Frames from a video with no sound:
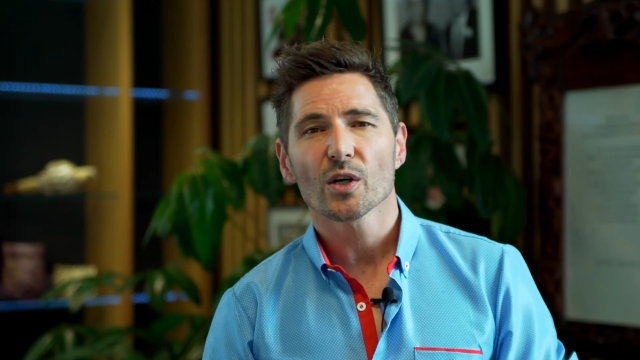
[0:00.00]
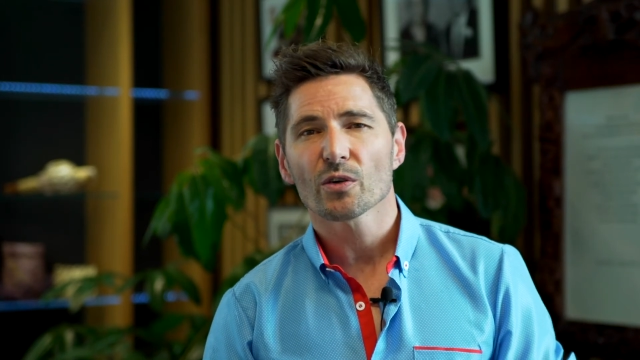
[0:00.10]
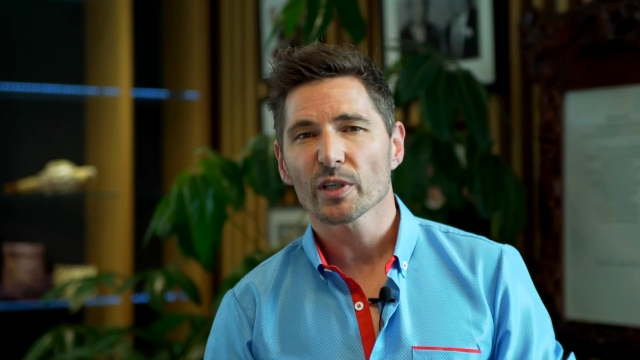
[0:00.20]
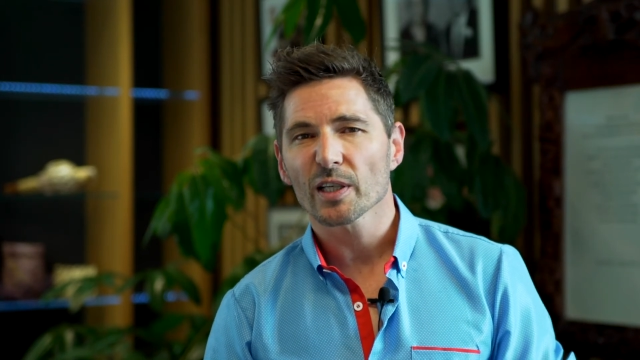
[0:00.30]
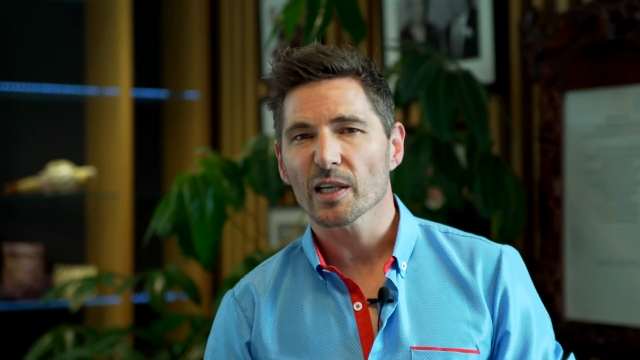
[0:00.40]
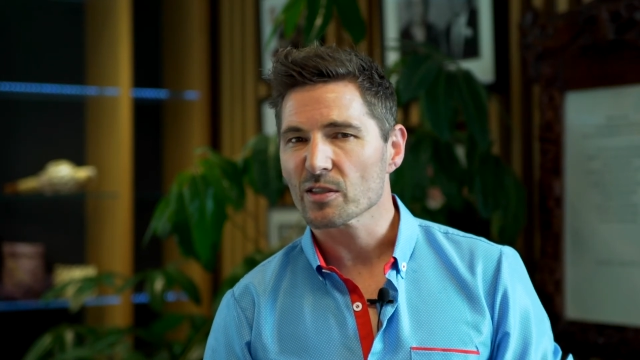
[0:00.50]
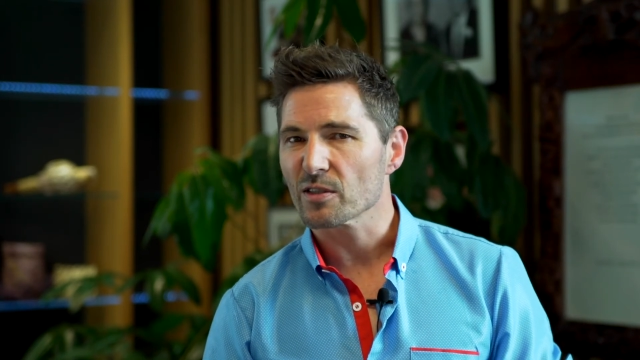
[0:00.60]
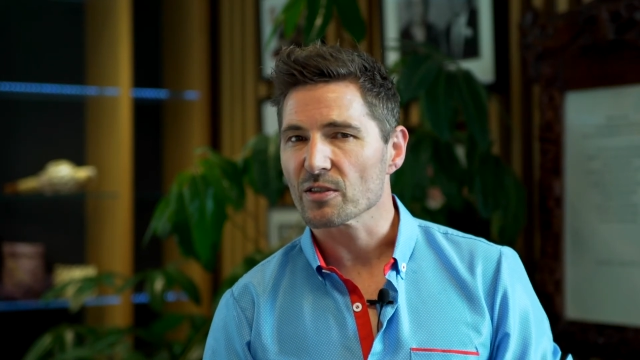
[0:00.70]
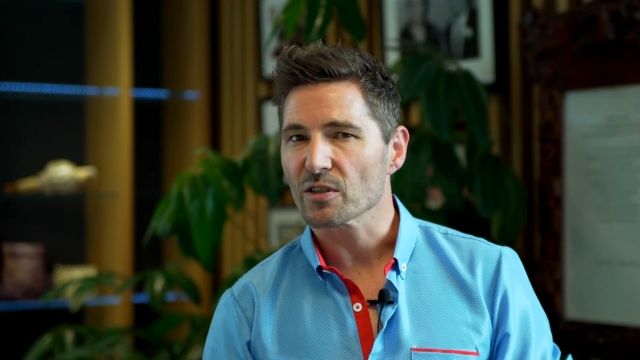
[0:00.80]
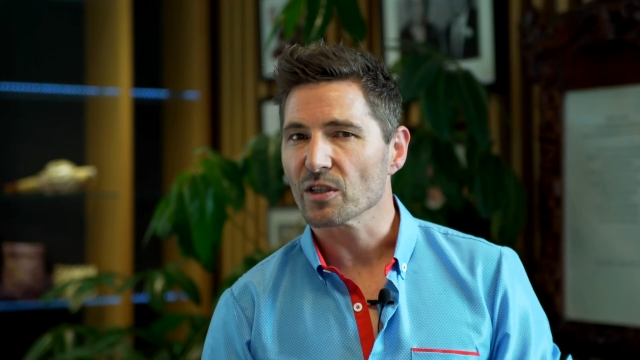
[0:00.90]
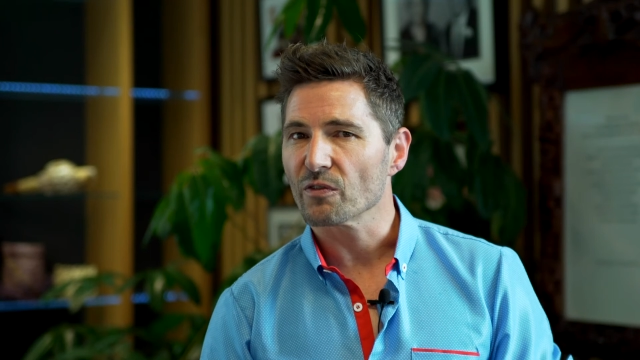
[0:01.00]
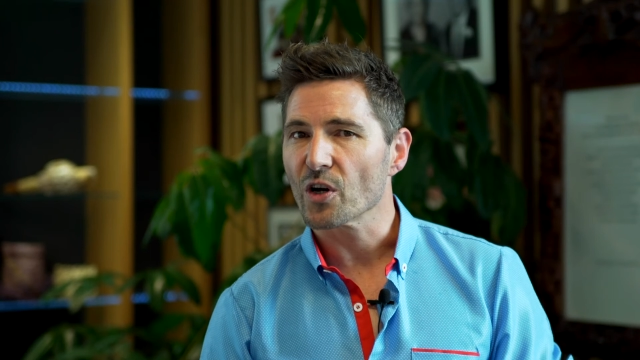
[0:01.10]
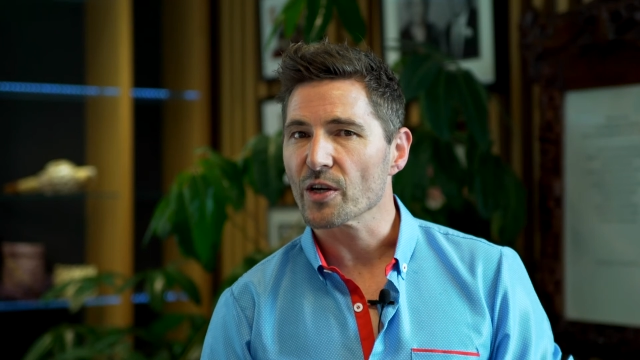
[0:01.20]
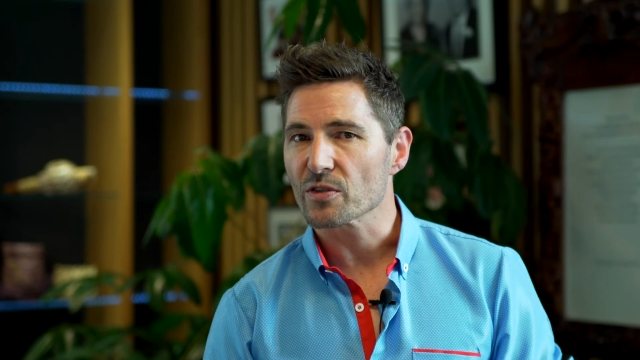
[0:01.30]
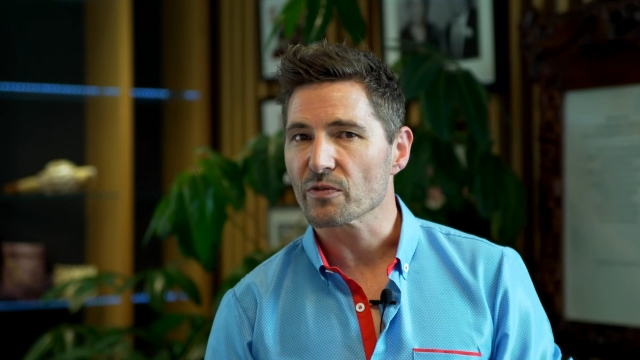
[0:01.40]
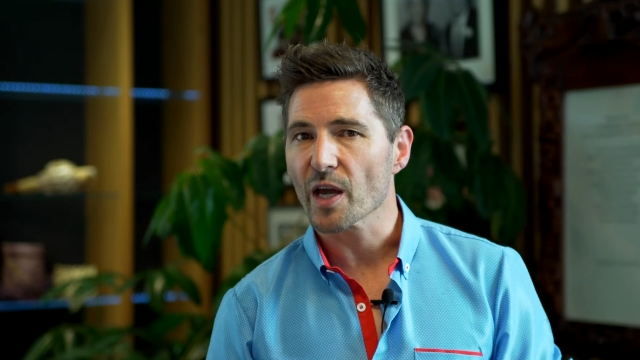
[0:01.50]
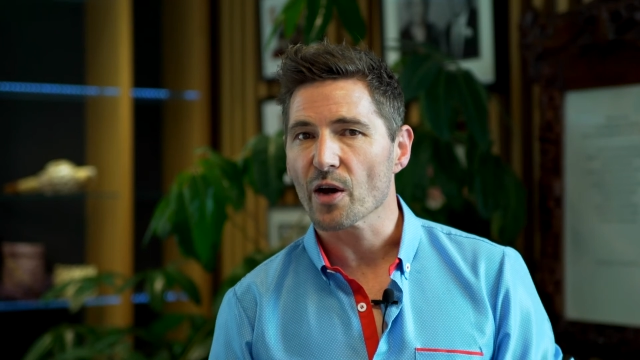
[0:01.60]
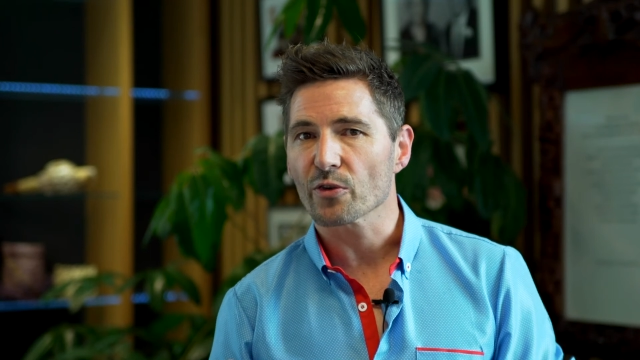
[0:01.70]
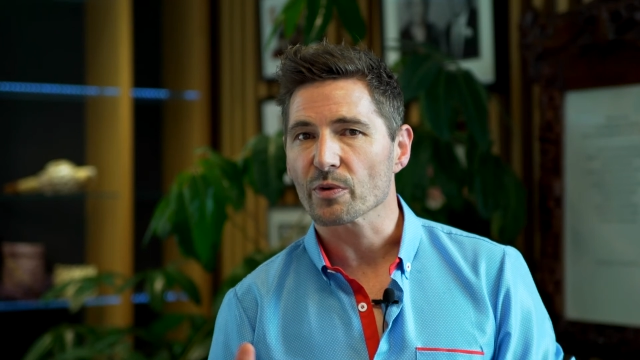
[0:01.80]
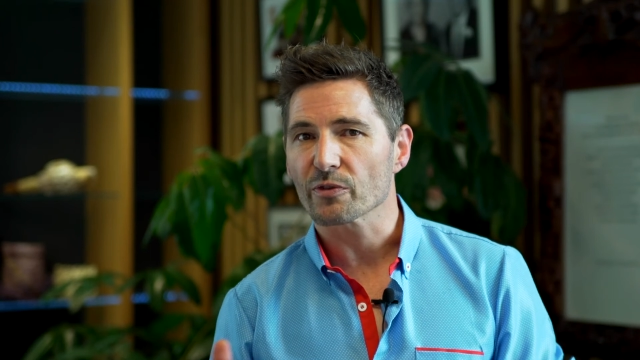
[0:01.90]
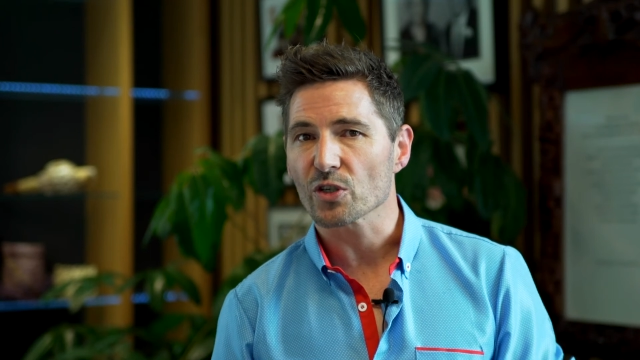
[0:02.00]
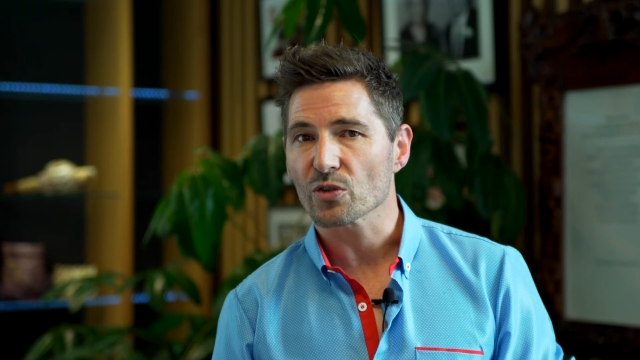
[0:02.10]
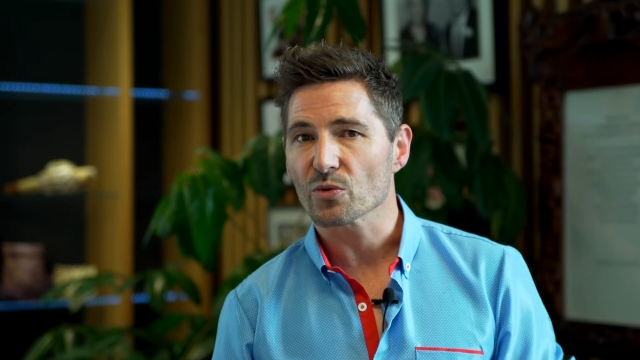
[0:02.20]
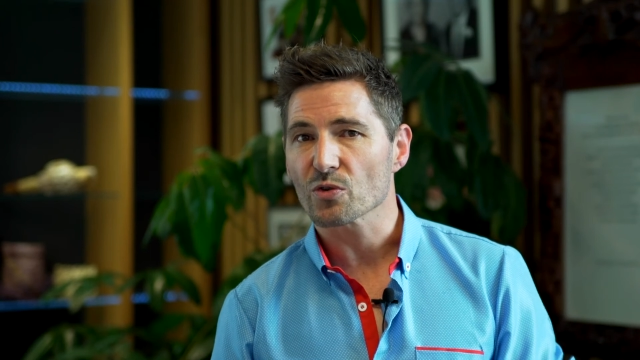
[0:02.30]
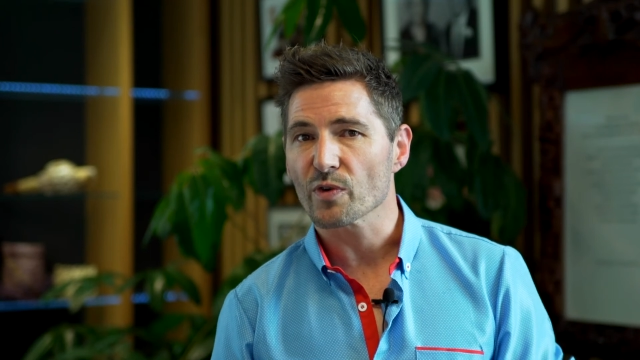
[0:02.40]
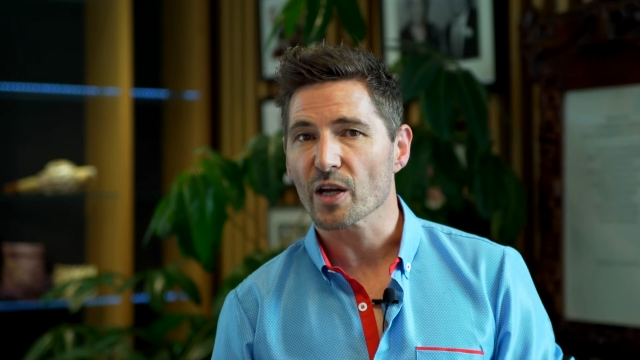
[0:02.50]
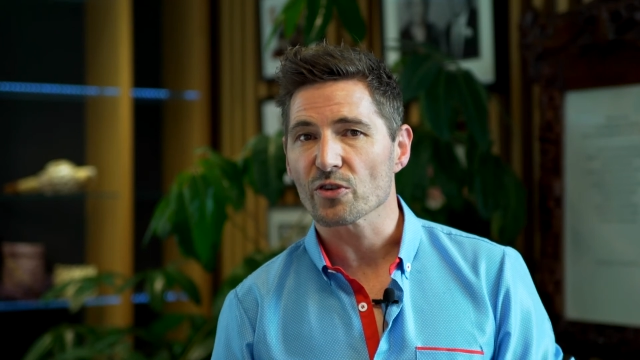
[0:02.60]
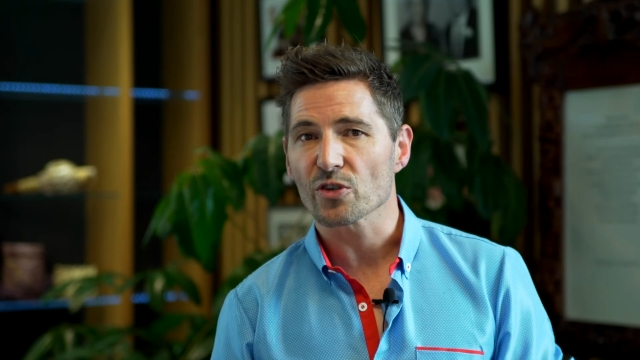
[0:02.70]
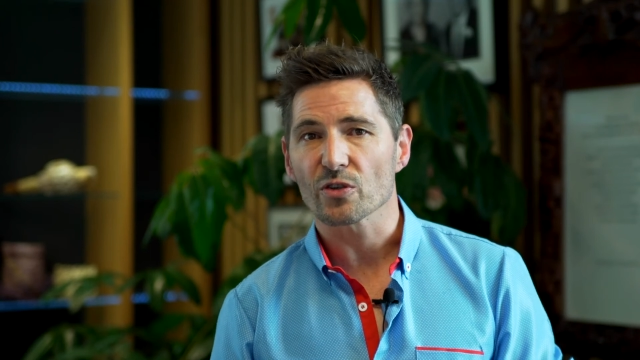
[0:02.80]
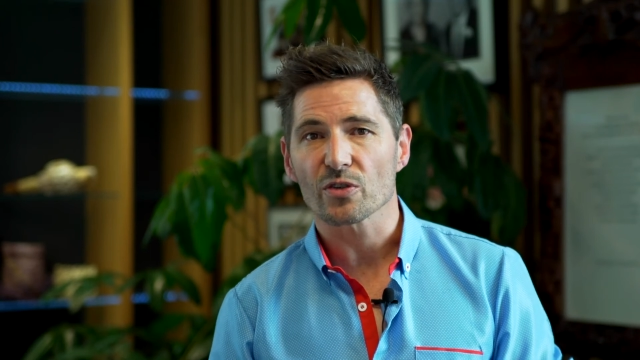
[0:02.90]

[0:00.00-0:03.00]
Really listen to the advice of the health professionals around you.